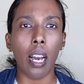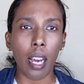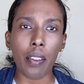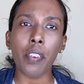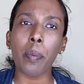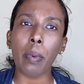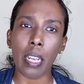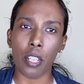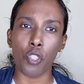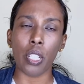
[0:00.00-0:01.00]
hiring
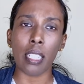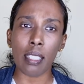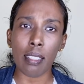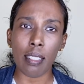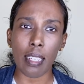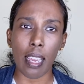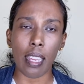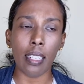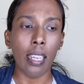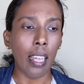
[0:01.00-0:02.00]
manager
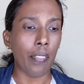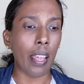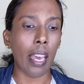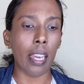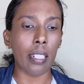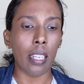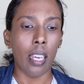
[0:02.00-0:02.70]
understand that